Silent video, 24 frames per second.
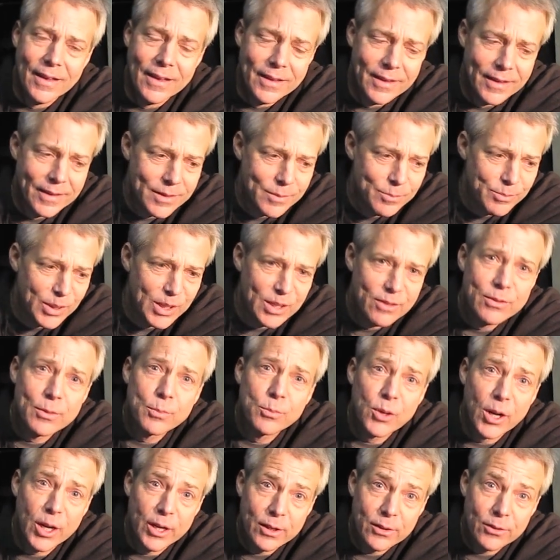Hit a bit of a
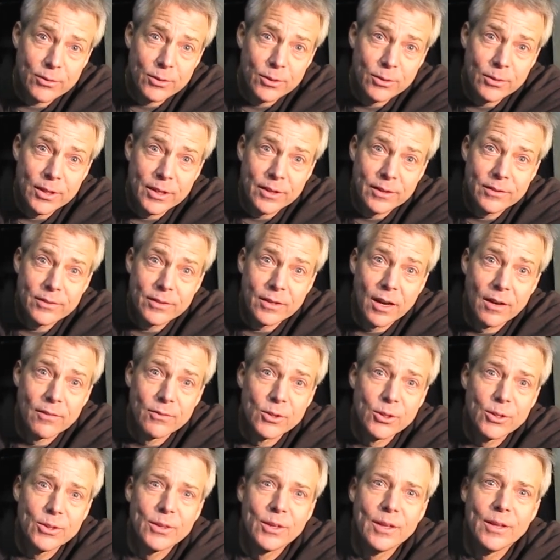breakthrough. I
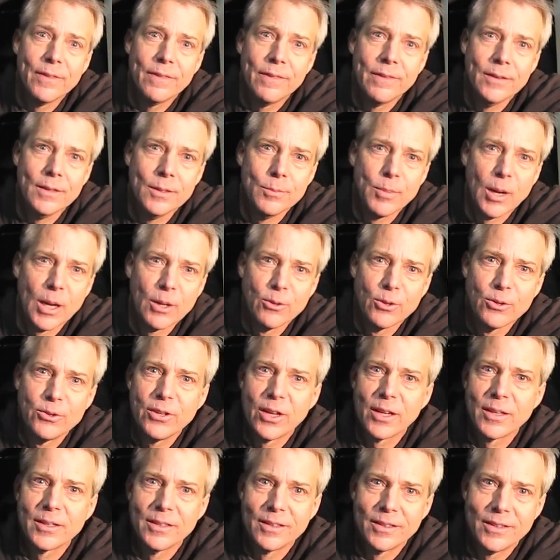discovered that the
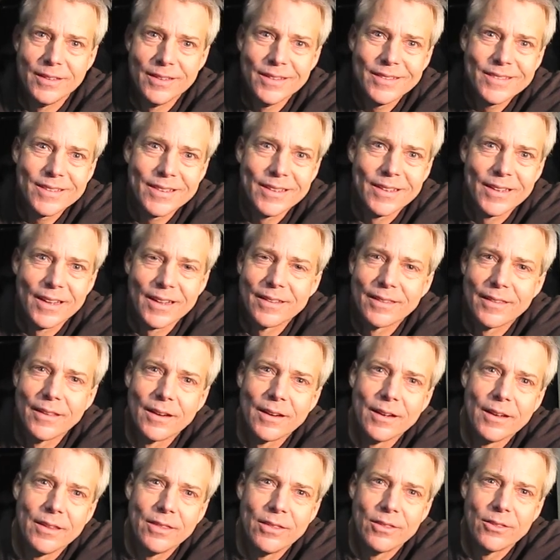pyrotechnic disconnect that
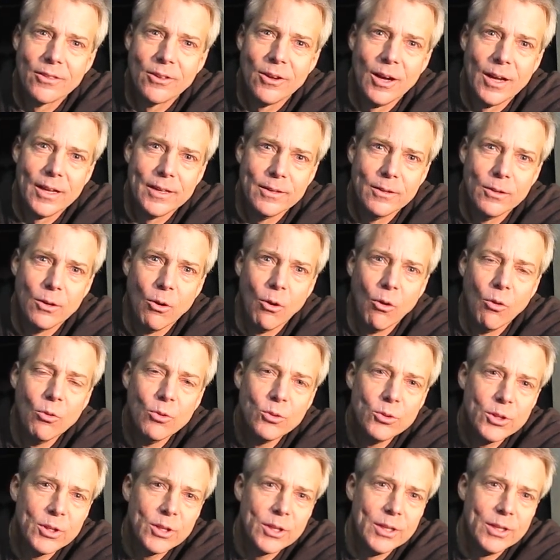I thought
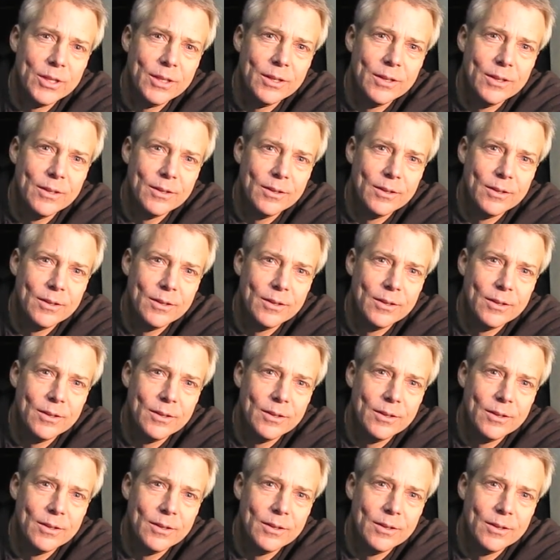only